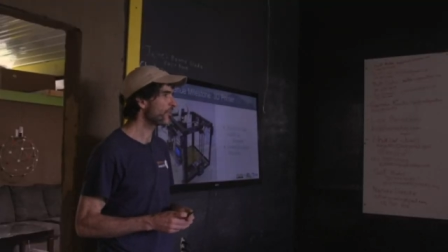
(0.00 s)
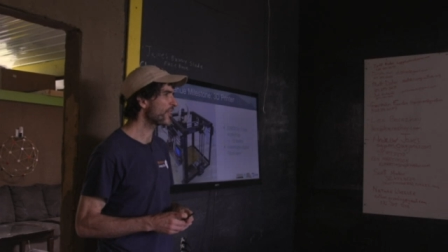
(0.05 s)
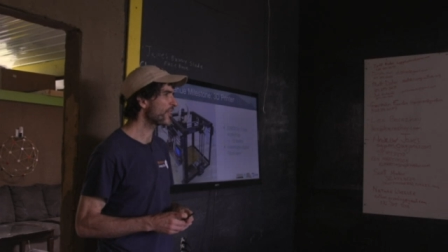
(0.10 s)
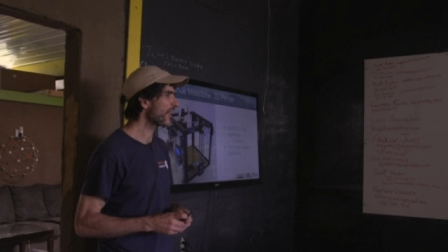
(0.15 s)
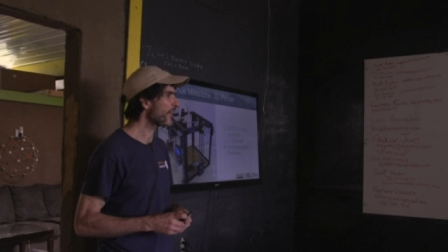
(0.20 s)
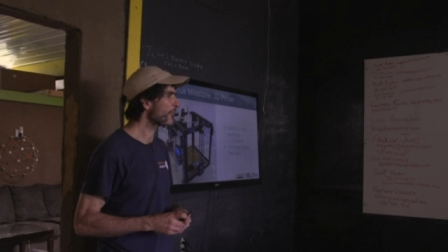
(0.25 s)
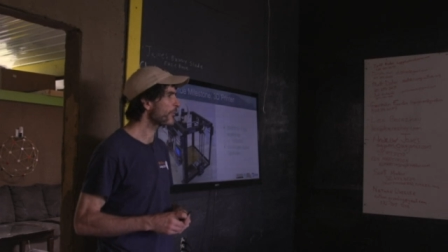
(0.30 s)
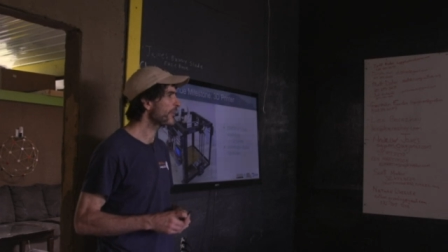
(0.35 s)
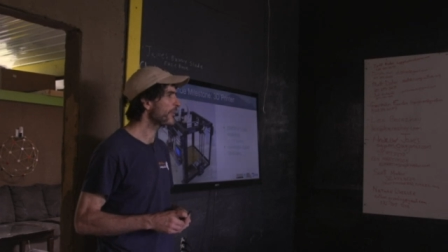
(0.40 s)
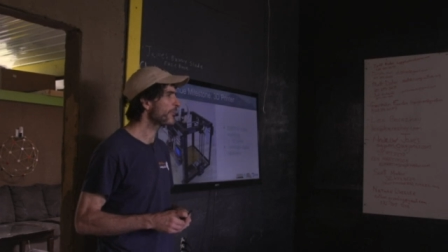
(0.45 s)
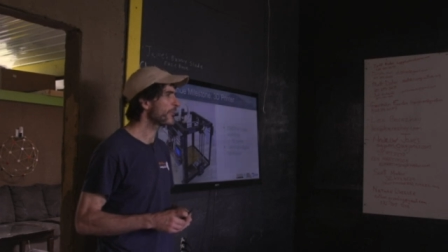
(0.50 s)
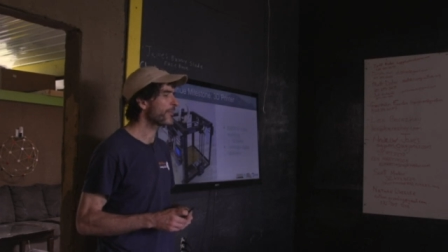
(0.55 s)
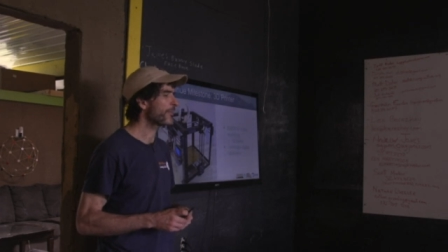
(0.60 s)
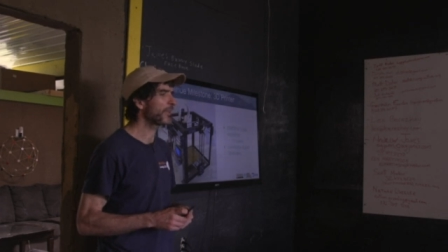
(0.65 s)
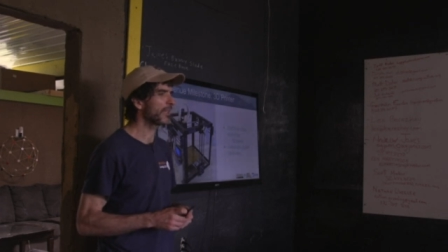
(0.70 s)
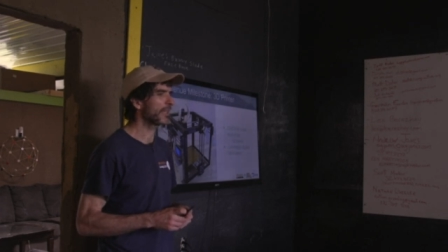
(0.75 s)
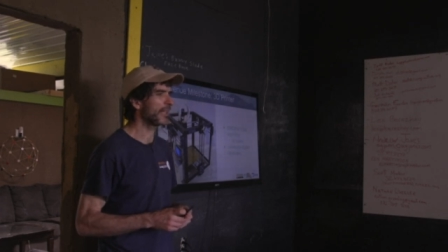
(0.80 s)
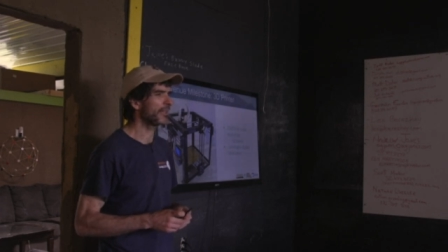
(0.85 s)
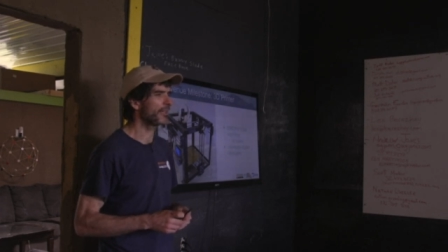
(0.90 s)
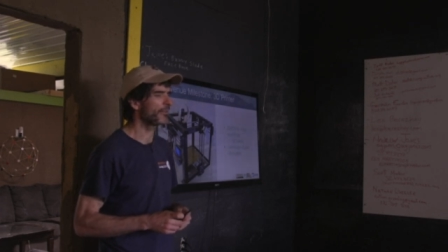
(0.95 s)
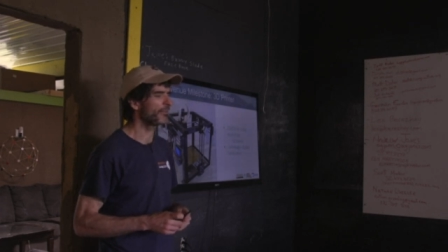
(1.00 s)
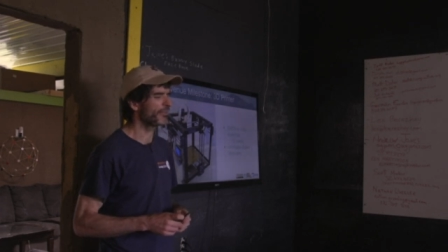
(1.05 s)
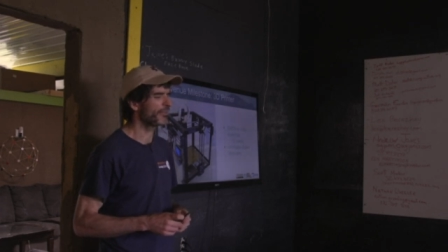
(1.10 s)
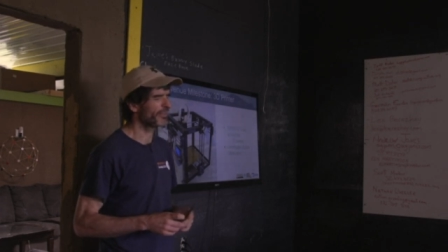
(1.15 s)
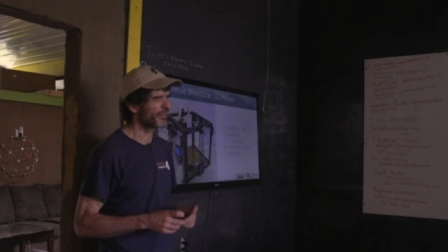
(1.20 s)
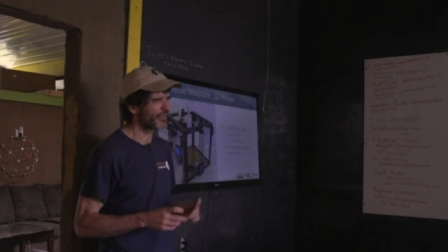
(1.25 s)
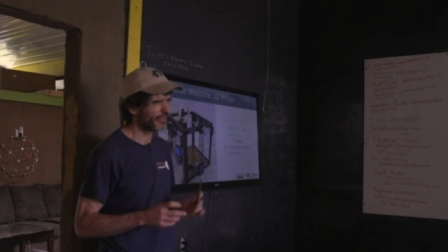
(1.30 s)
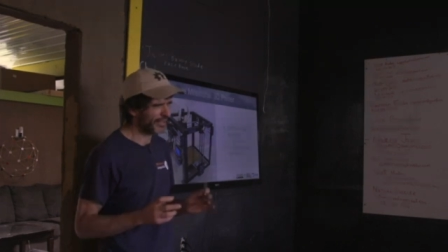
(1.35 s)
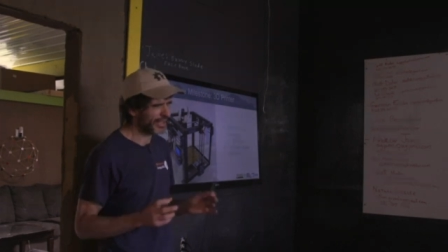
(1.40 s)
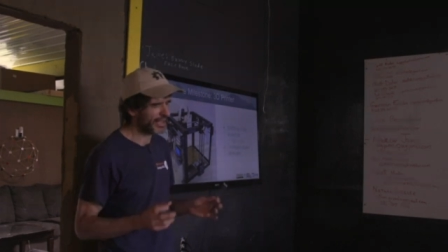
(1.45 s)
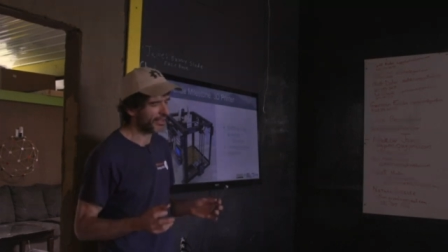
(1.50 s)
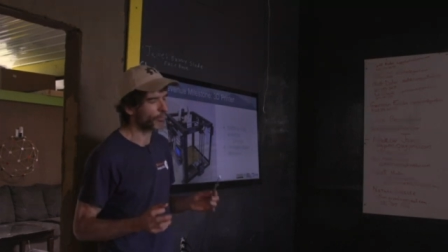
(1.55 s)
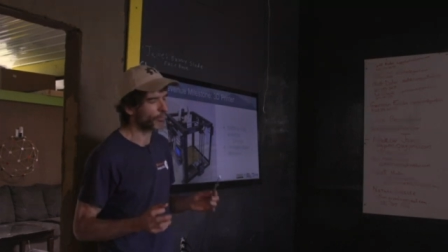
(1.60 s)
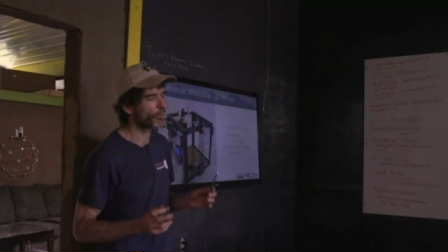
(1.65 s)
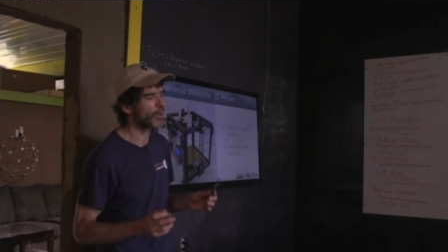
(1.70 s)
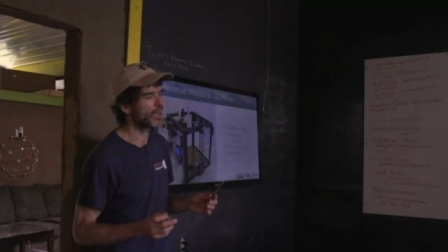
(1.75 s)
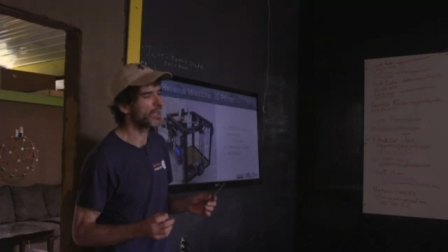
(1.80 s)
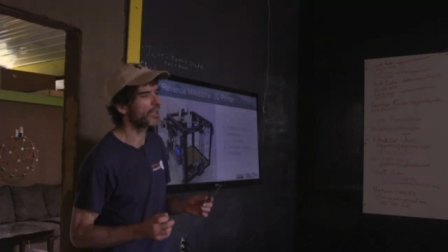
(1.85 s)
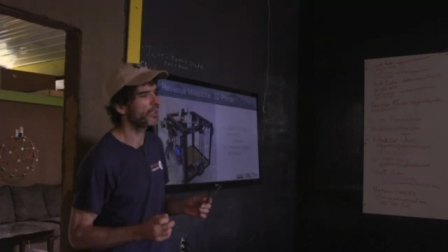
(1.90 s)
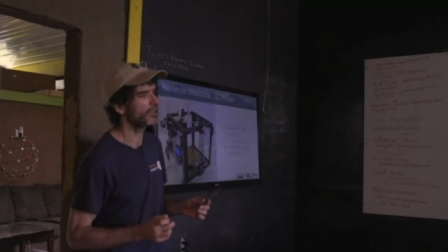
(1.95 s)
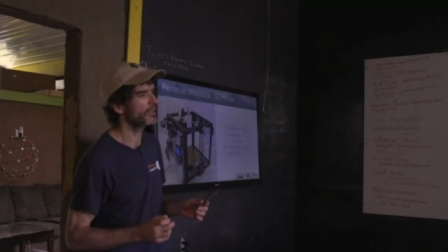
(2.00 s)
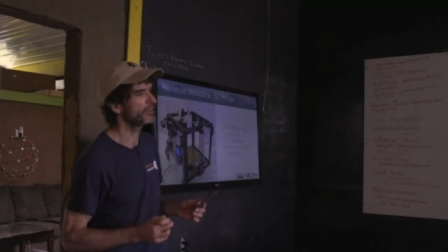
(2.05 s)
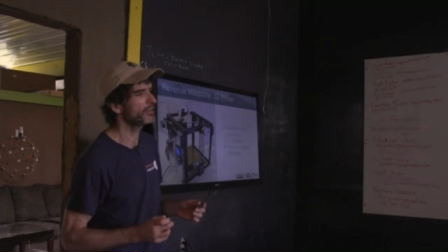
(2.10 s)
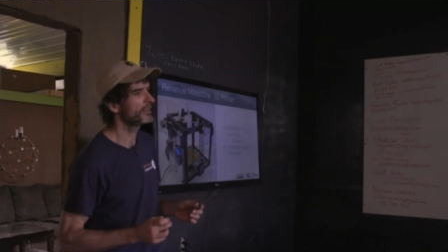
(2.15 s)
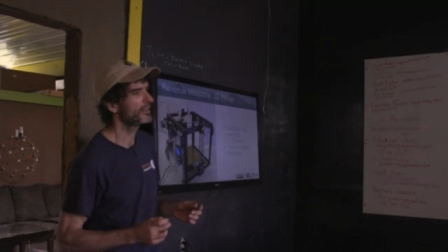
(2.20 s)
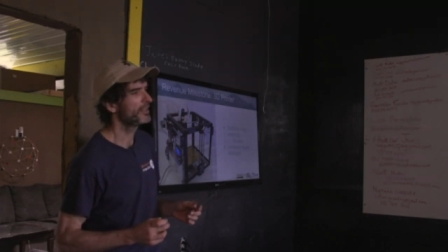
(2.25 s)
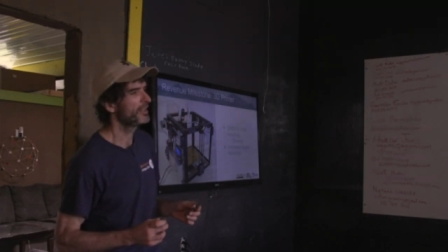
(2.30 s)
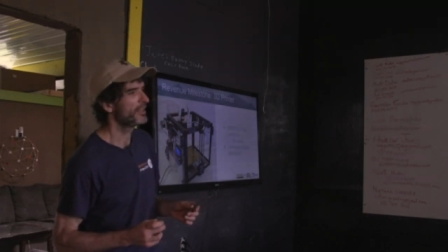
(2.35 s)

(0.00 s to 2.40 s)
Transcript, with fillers: you can't really replicate it that well.